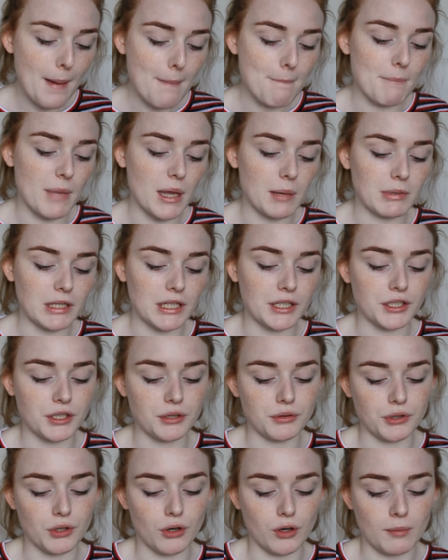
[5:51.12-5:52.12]
Maybelline
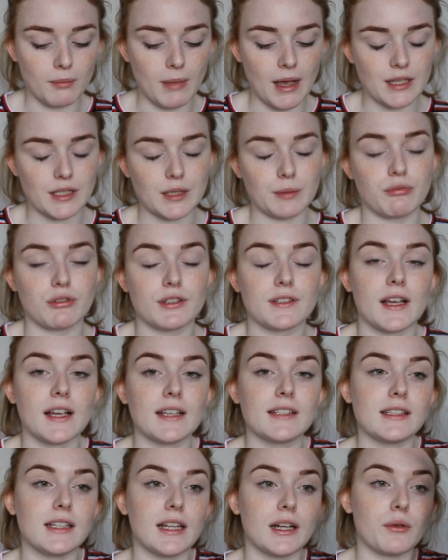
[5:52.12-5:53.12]
New York Master
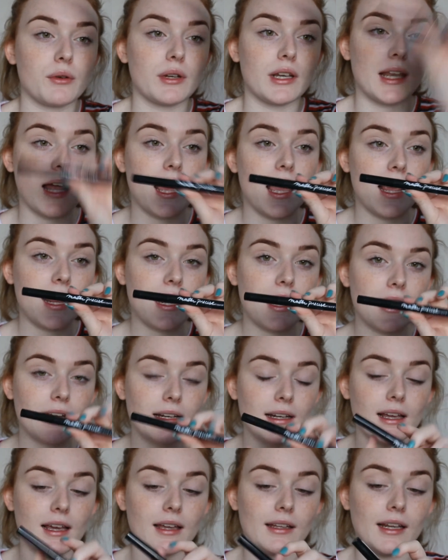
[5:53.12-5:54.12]
Precise Liquid
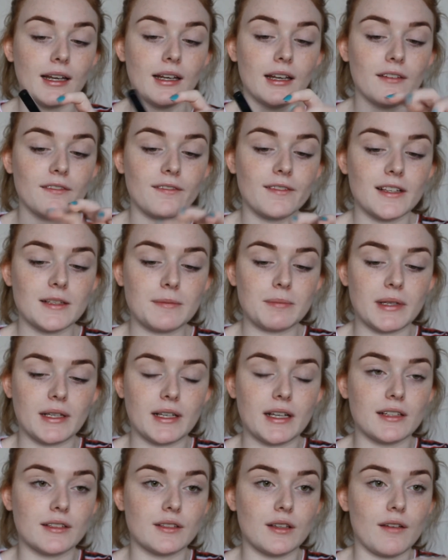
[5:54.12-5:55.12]
Eyeliner, and I love this
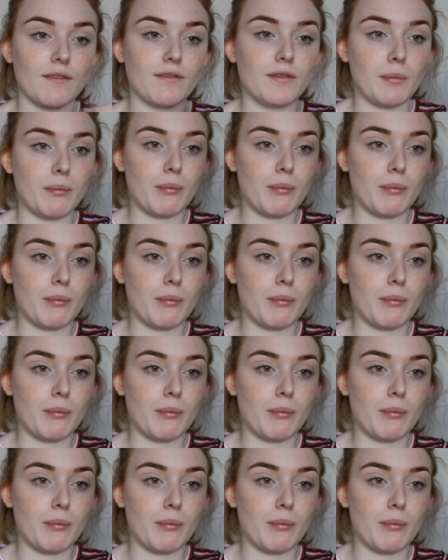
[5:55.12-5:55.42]
because of the